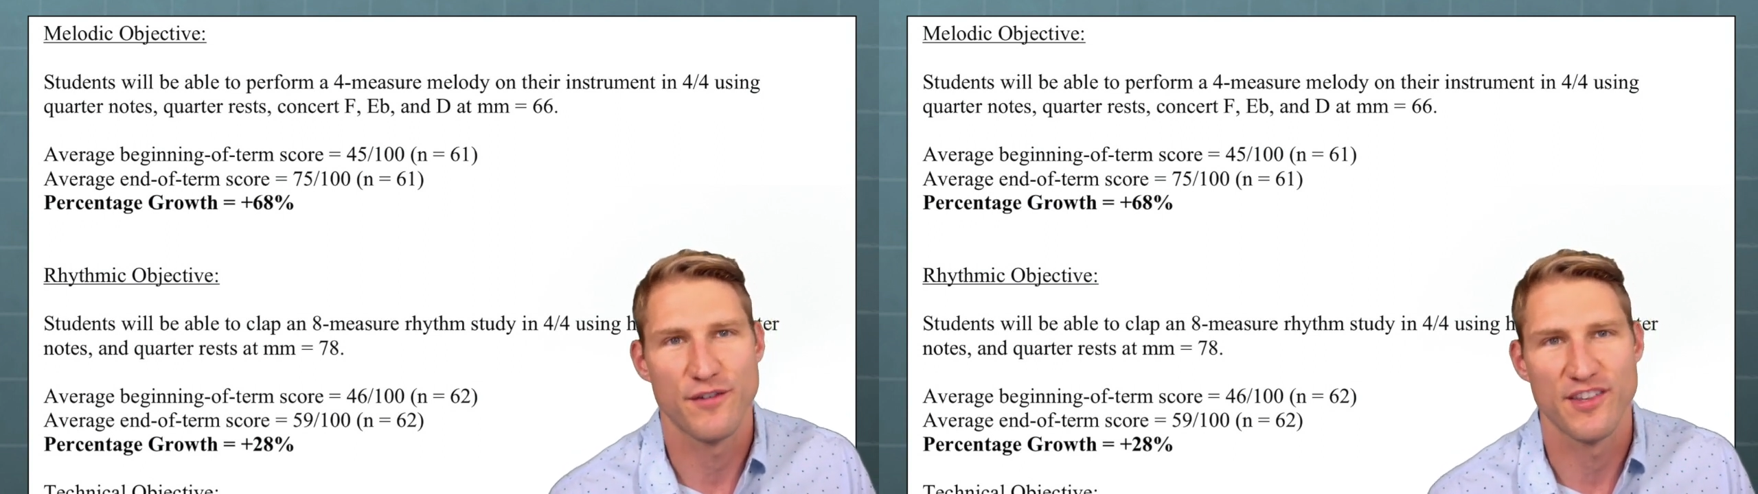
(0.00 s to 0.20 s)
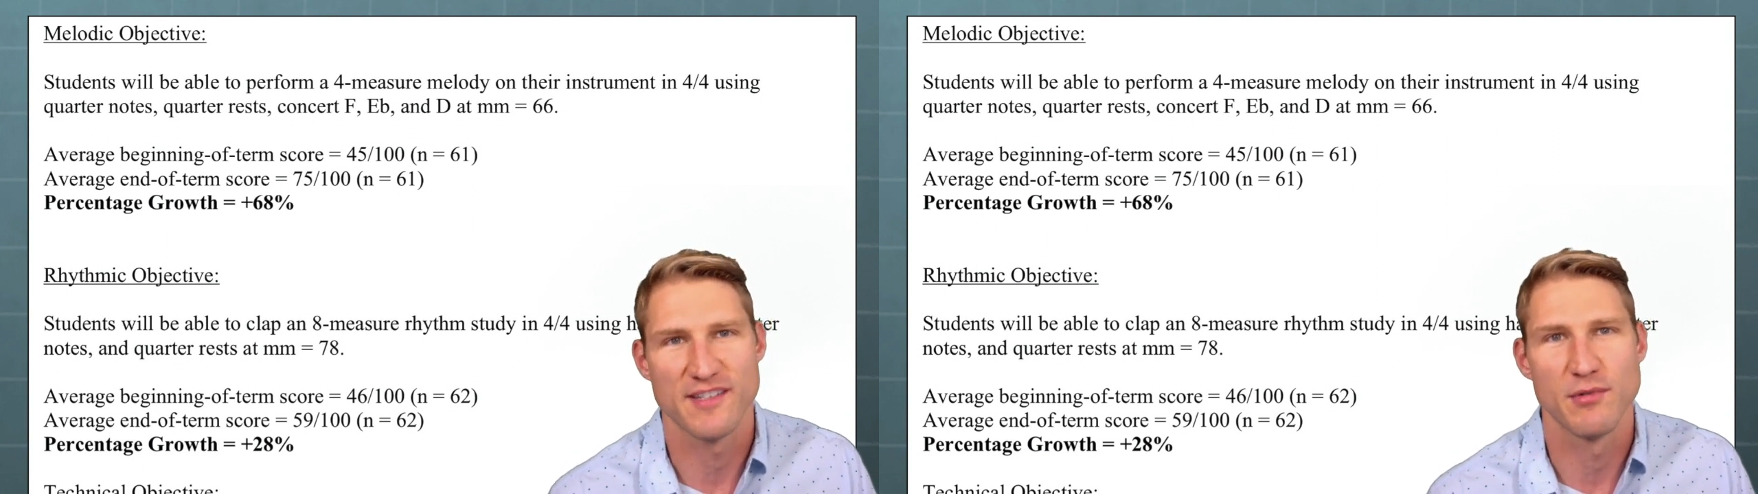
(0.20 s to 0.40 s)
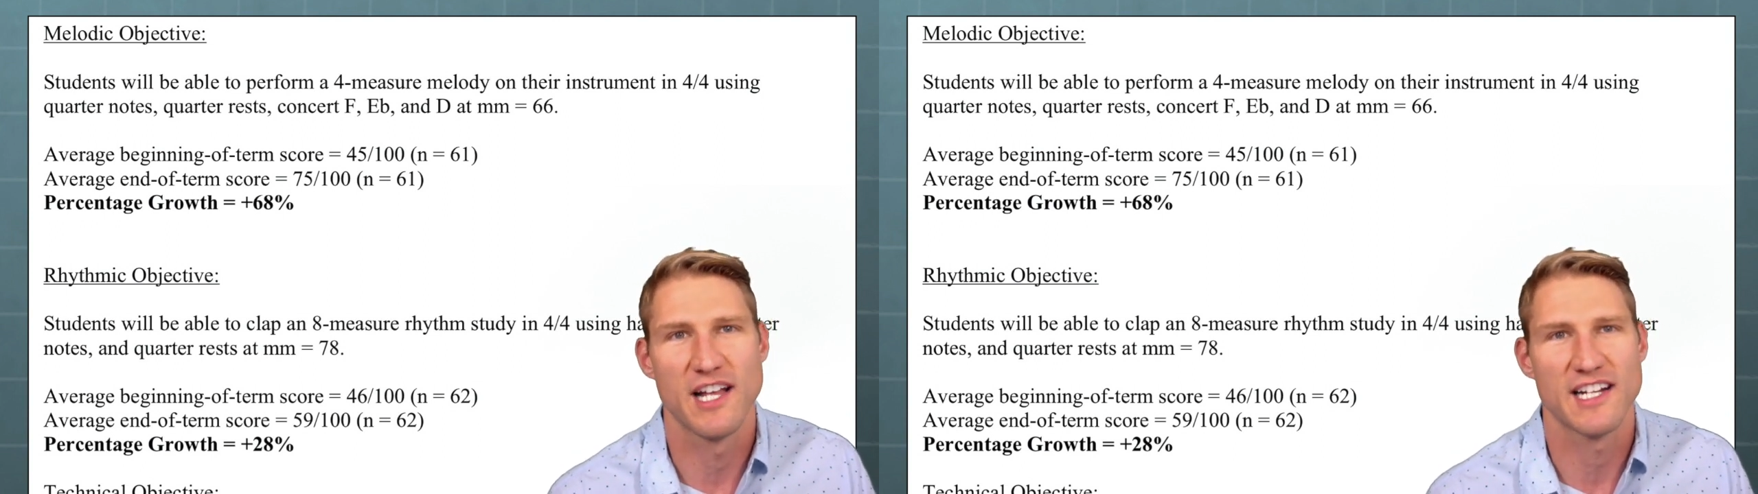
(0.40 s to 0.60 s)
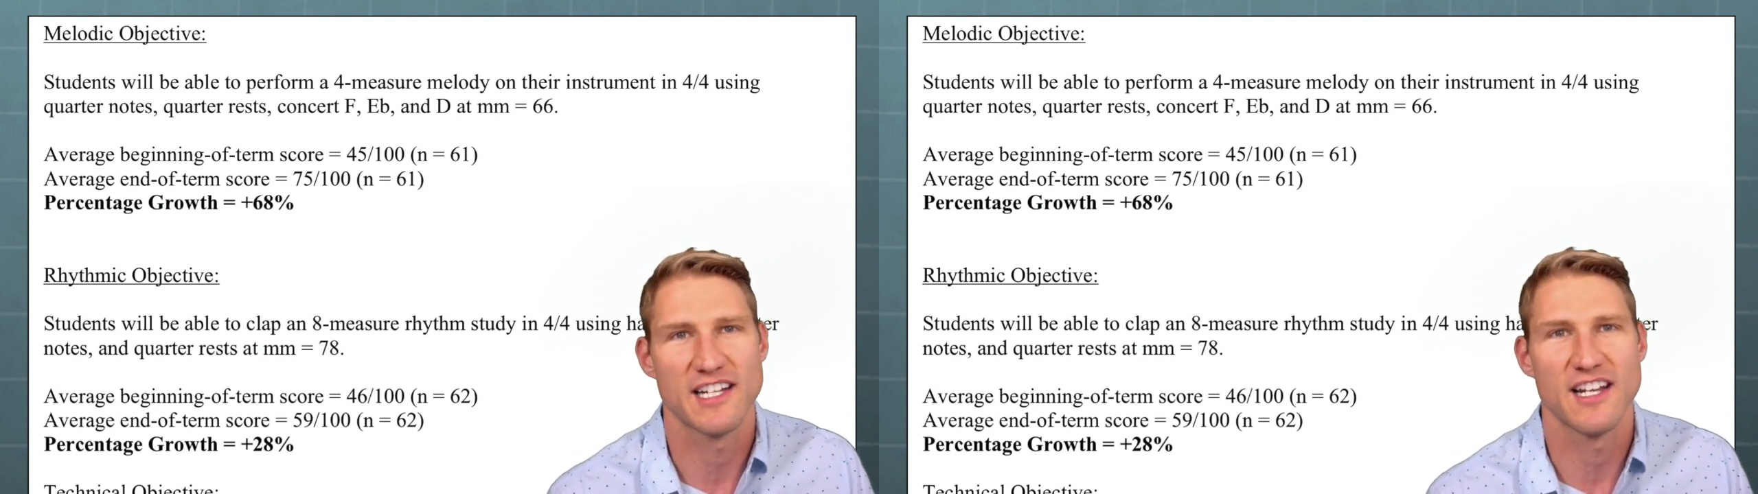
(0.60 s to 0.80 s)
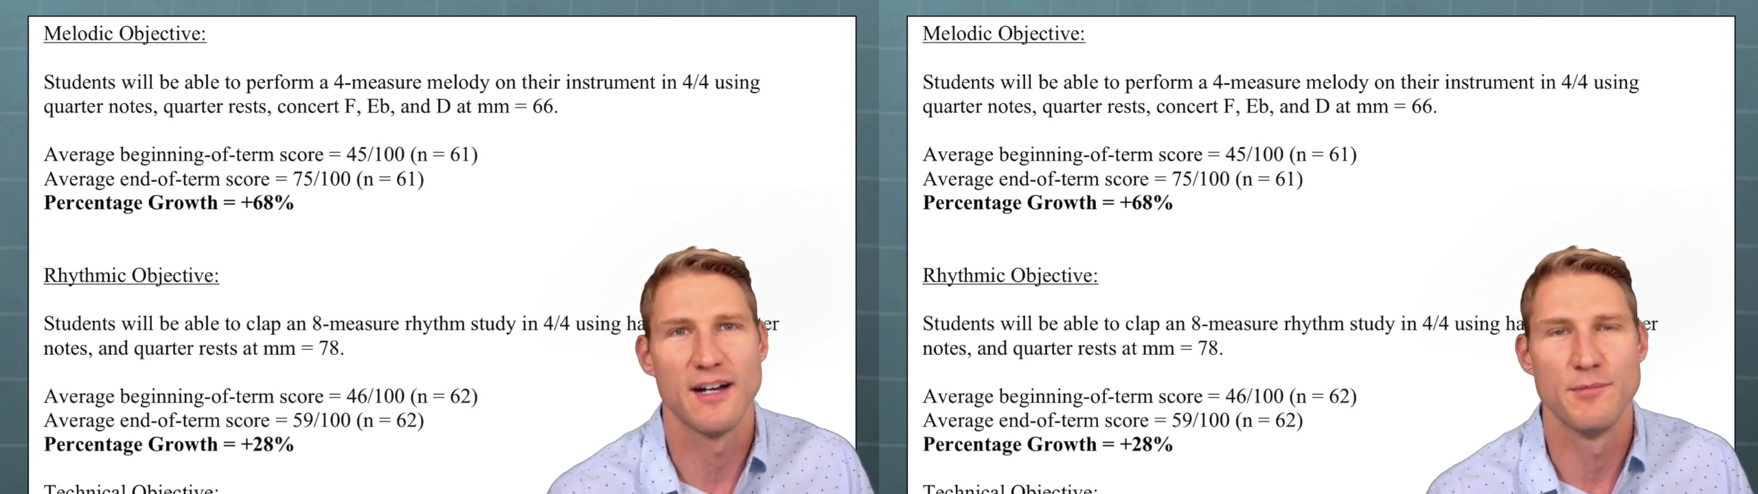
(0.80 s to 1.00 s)
for this
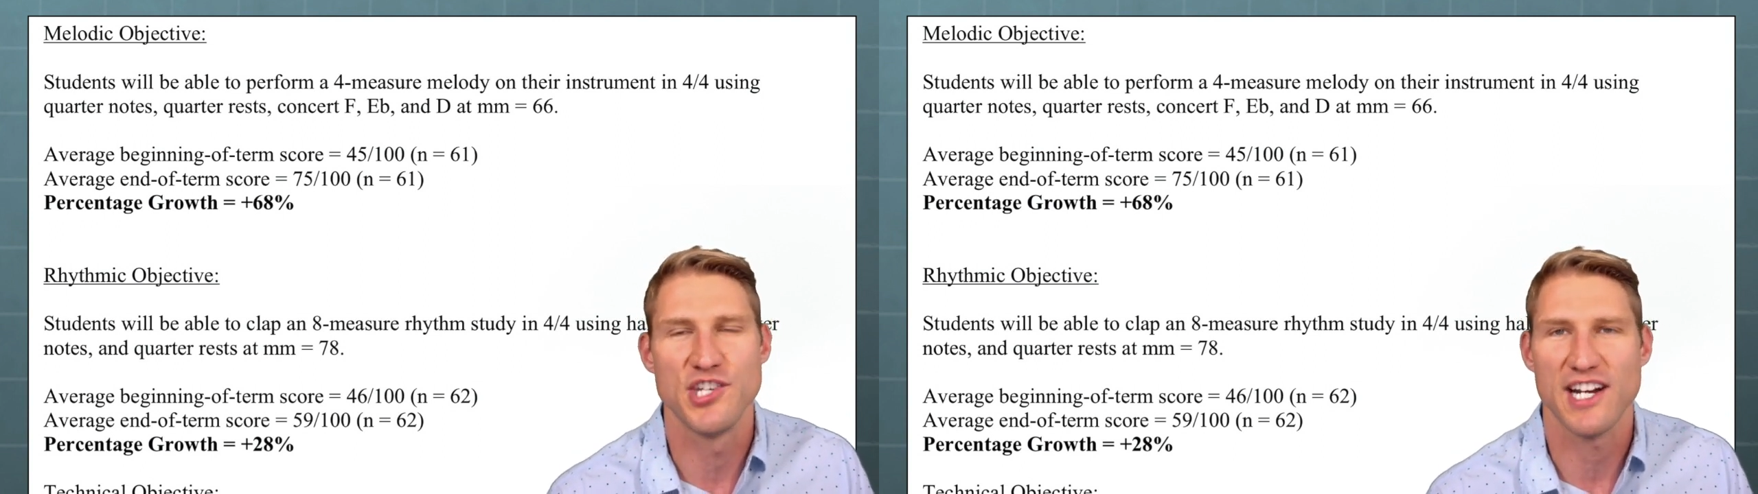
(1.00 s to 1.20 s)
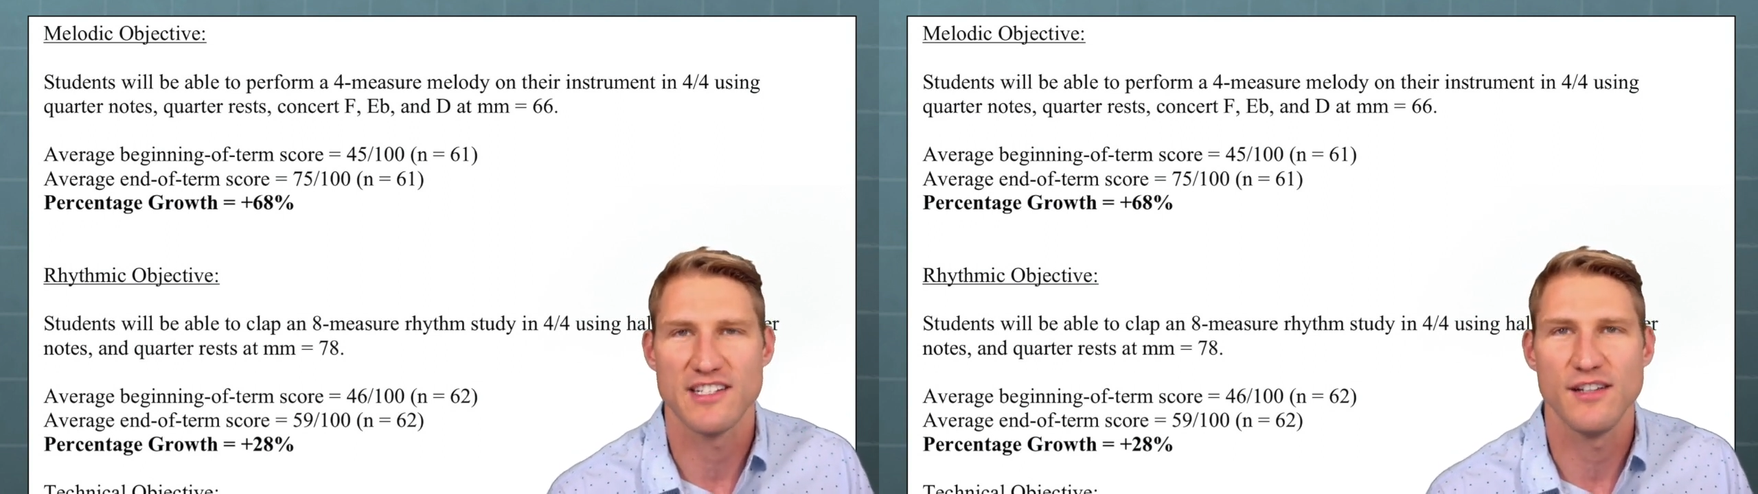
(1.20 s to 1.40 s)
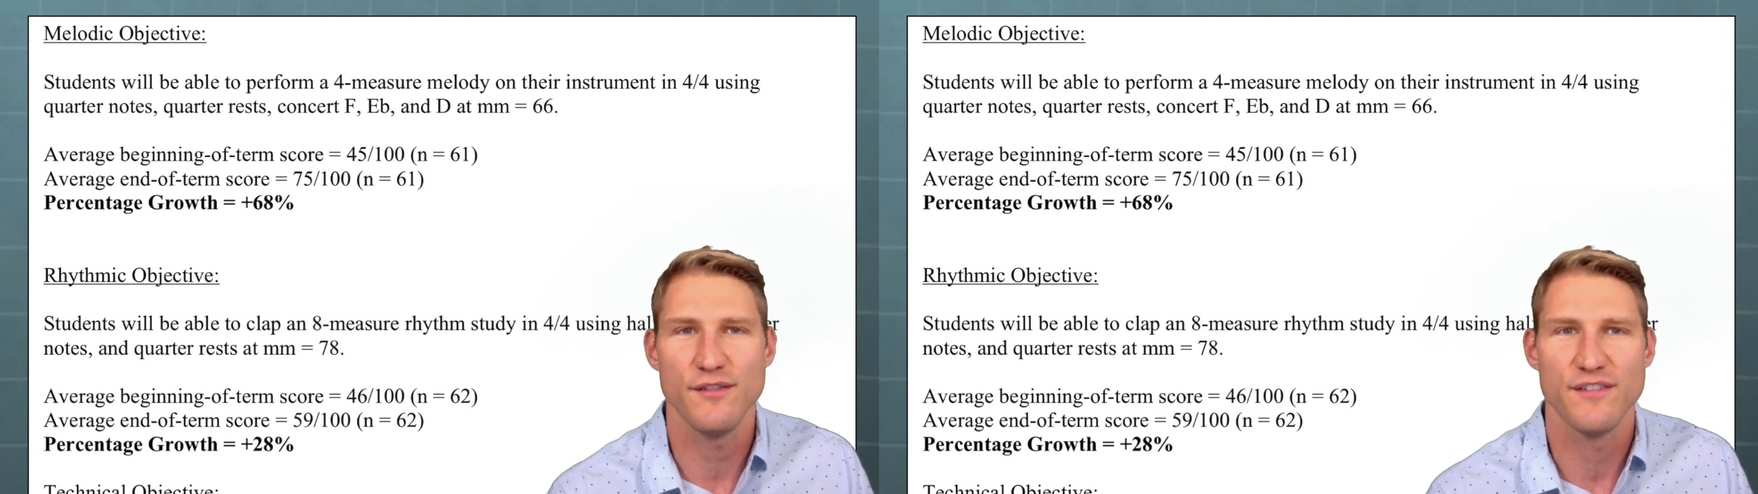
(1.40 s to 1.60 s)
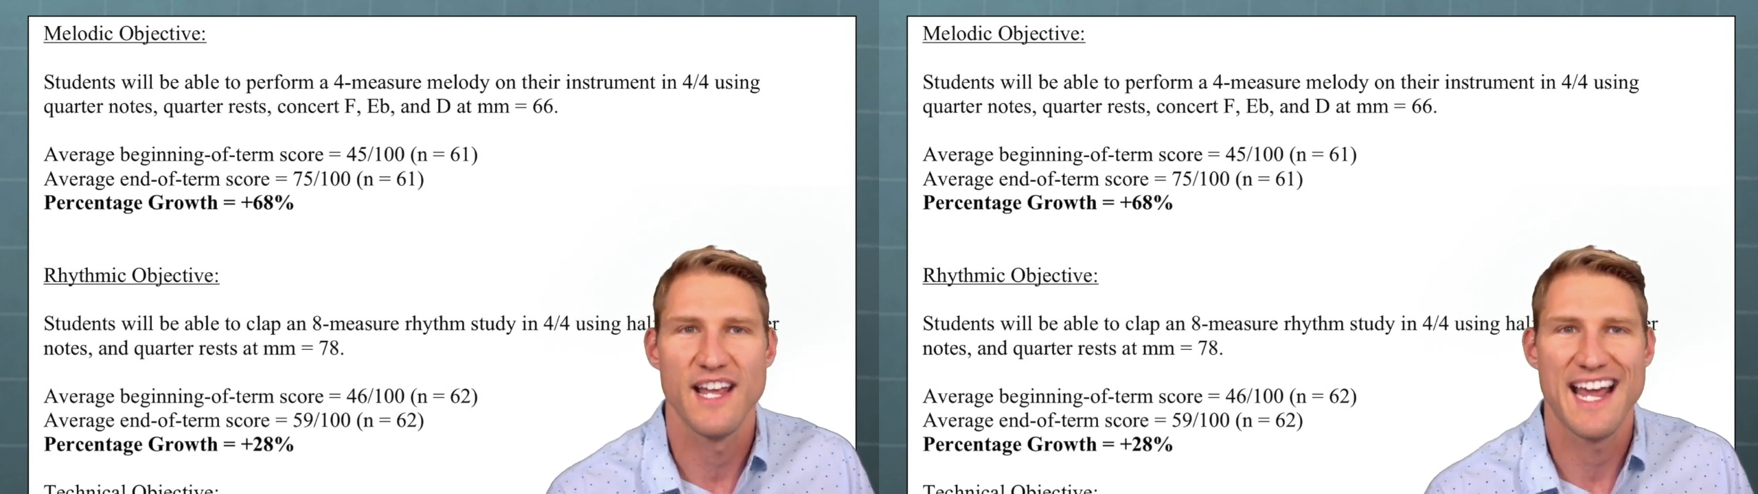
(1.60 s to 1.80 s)
melodic objective,